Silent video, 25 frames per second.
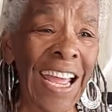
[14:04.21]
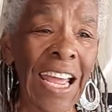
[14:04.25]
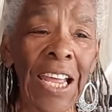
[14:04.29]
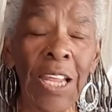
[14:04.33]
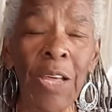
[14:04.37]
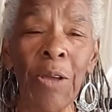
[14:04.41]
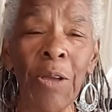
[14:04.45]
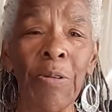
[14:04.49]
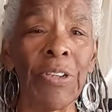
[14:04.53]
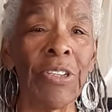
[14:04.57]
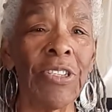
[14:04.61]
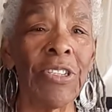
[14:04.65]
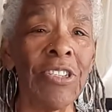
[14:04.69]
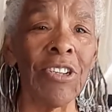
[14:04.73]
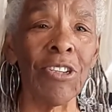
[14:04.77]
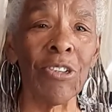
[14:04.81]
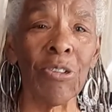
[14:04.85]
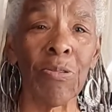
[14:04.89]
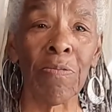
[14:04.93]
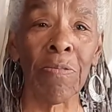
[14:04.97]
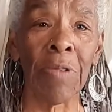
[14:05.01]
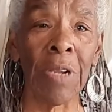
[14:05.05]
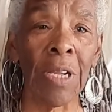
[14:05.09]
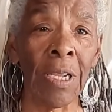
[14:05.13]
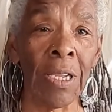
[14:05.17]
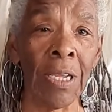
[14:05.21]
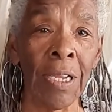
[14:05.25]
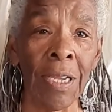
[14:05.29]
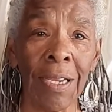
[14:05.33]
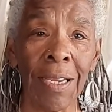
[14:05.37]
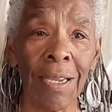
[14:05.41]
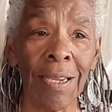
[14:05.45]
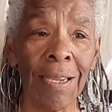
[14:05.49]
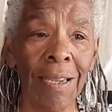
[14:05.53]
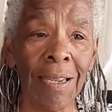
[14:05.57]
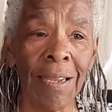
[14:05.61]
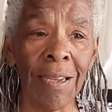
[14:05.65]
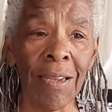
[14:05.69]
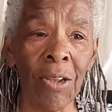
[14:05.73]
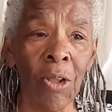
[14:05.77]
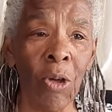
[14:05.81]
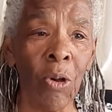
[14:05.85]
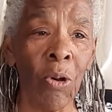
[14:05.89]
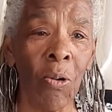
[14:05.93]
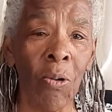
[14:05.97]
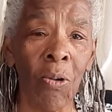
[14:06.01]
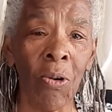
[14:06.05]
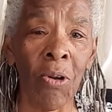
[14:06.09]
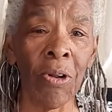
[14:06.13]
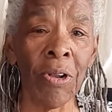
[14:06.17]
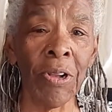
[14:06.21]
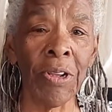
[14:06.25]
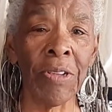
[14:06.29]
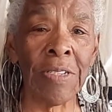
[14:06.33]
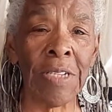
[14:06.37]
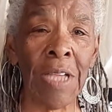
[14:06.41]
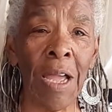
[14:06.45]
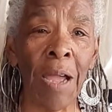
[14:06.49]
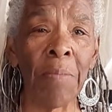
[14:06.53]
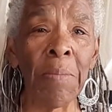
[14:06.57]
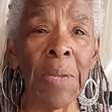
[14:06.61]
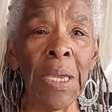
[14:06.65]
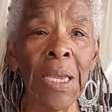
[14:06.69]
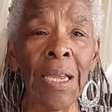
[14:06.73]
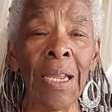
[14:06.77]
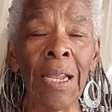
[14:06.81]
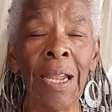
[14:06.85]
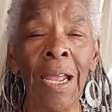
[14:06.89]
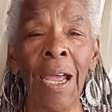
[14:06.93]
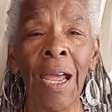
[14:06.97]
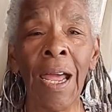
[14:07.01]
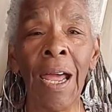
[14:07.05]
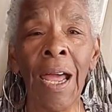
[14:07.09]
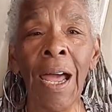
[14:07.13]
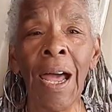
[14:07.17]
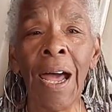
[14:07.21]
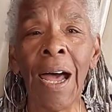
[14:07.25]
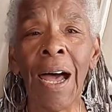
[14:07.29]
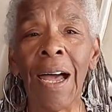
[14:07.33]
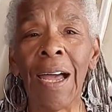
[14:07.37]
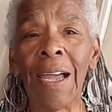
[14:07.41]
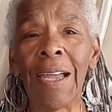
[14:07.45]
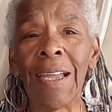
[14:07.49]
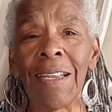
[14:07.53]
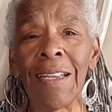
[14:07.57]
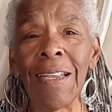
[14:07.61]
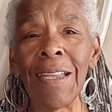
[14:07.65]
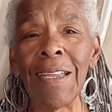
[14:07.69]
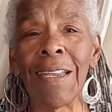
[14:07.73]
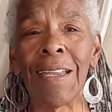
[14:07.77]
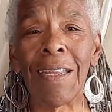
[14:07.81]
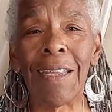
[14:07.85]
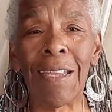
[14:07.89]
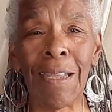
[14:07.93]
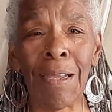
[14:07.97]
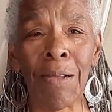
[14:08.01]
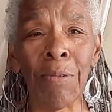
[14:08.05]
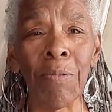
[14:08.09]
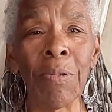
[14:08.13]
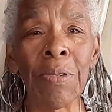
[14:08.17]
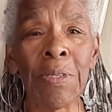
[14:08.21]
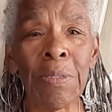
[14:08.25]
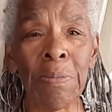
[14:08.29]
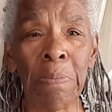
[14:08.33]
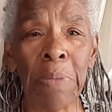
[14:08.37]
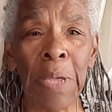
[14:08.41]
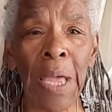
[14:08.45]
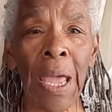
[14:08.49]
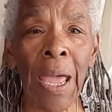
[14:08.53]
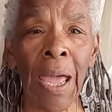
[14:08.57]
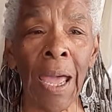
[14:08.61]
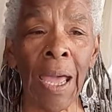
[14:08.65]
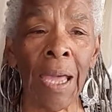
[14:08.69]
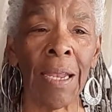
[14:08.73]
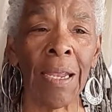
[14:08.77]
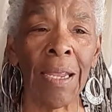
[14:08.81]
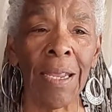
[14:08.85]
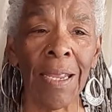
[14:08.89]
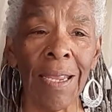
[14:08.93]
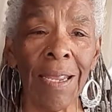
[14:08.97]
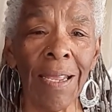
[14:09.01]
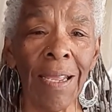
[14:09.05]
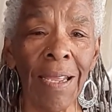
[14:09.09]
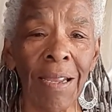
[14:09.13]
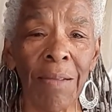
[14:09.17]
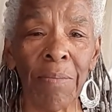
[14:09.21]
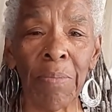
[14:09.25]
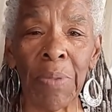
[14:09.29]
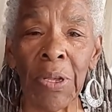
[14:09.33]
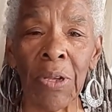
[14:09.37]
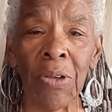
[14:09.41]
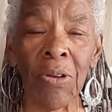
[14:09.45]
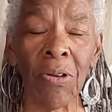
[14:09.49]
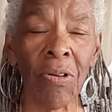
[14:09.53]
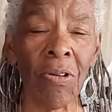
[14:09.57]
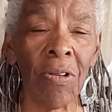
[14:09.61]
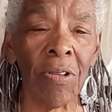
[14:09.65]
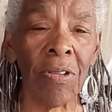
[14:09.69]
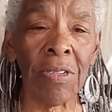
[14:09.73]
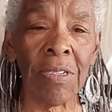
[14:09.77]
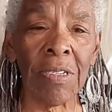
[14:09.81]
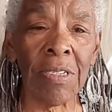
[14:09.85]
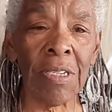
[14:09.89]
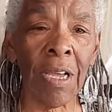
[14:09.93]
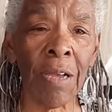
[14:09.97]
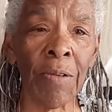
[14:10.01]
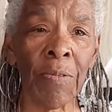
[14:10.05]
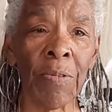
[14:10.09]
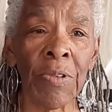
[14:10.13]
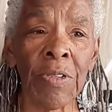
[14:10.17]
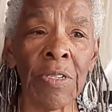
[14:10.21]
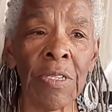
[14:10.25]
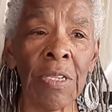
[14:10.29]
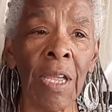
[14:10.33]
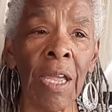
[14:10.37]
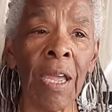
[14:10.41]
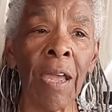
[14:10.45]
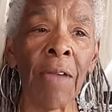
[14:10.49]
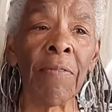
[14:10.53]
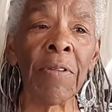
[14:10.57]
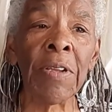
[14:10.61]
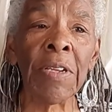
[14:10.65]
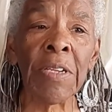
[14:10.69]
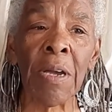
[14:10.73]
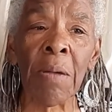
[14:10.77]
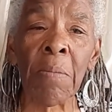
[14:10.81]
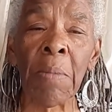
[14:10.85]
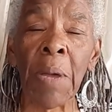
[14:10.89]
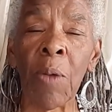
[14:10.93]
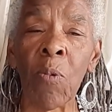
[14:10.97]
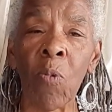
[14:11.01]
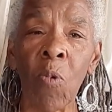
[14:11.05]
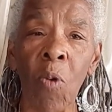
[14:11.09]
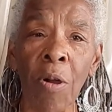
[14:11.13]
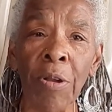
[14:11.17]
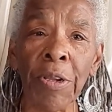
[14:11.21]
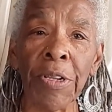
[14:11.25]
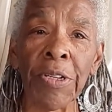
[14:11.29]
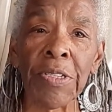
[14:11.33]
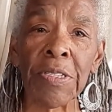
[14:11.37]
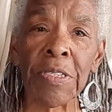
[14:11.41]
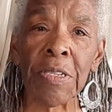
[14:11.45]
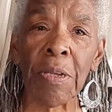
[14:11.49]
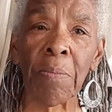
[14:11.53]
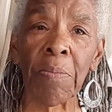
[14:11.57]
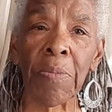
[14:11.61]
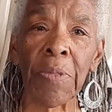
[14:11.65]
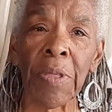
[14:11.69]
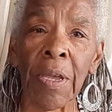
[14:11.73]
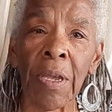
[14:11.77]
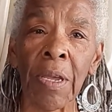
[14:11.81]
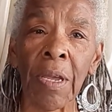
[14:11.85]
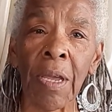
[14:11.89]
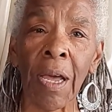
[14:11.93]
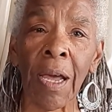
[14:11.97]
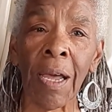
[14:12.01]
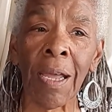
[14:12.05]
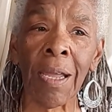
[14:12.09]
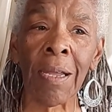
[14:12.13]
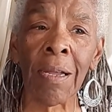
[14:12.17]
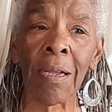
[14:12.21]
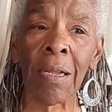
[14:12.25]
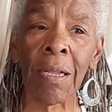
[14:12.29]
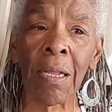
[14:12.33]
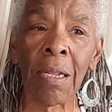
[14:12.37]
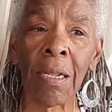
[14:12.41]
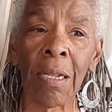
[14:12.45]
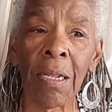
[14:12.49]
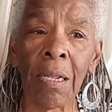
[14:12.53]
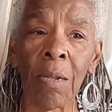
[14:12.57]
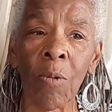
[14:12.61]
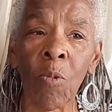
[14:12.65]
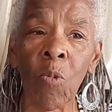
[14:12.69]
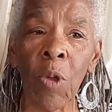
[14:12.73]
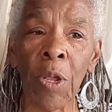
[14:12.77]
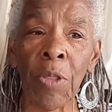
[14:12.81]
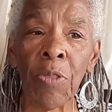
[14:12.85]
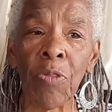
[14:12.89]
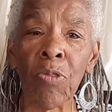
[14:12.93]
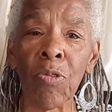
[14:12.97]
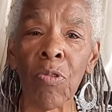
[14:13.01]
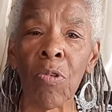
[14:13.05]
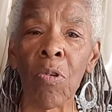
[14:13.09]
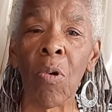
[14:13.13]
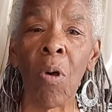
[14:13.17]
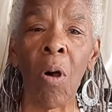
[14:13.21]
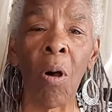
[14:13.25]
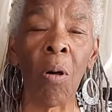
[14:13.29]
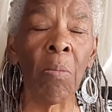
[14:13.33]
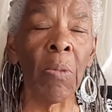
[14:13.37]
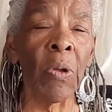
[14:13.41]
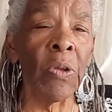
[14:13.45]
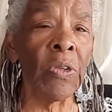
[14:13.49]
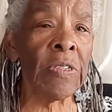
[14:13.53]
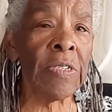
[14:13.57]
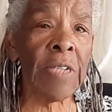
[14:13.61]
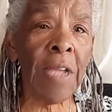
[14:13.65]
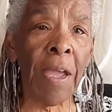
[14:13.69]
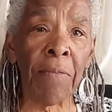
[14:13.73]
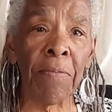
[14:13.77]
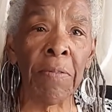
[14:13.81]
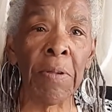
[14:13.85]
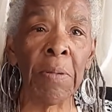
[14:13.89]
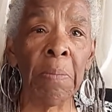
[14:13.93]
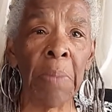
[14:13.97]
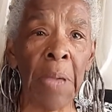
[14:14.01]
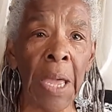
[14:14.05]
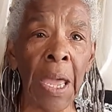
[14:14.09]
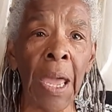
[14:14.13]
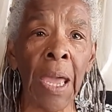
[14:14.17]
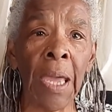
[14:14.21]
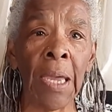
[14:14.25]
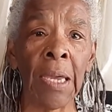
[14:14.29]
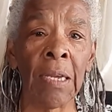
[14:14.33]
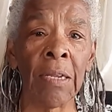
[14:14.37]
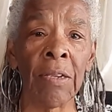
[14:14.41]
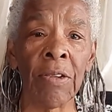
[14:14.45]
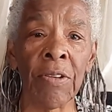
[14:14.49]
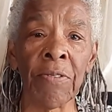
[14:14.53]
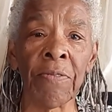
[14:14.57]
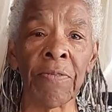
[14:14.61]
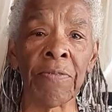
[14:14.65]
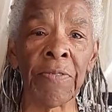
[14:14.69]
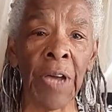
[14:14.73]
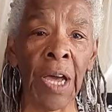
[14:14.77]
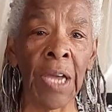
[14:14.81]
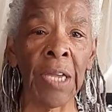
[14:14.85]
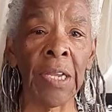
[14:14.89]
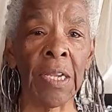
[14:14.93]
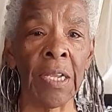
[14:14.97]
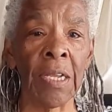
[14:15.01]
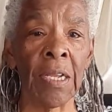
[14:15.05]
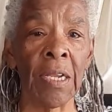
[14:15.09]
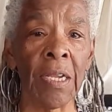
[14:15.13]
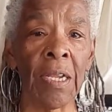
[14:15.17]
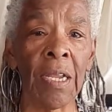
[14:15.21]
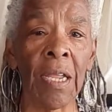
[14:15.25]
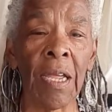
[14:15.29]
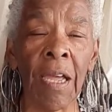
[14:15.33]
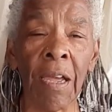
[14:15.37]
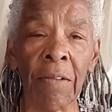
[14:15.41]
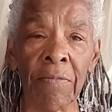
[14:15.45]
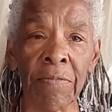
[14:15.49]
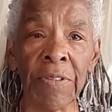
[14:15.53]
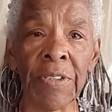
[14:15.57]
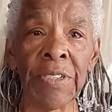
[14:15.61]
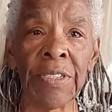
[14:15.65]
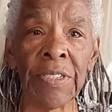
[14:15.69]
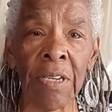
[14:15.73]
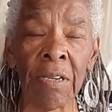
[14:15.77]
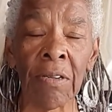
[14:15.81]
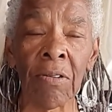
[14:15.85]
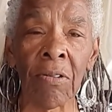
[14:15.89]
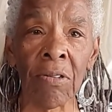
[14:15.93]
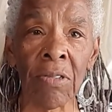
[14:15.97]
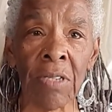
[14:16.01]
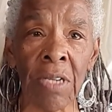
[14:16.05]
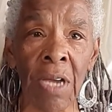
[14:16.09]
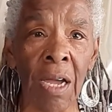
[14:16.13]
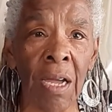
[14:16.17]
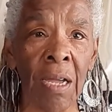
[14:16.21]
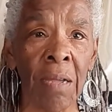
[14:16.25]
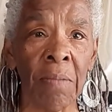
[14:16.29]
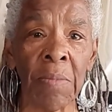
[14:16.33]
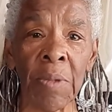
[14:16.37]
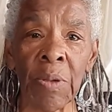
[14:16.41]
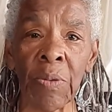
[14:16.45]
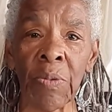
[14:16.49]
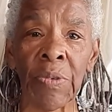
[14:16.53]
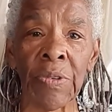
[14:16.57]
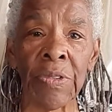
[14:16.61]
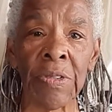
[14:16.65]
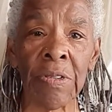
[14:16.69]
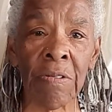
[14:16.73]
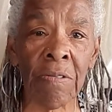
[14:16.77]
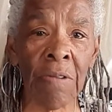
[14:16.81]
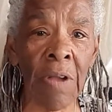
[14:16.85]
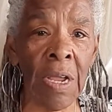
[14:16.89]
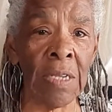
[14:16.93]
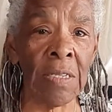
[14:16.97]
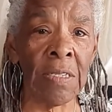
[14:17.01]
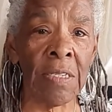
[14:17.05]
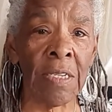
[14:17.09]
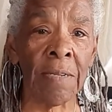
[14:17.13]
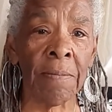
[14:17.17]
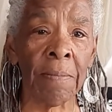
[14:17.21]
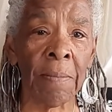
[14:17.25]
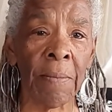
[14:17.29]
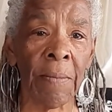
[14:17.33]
There was just really no organization. I mean, it was bad because every time I wanted something, I went through almost every bag to find it, every single time. It was crazy.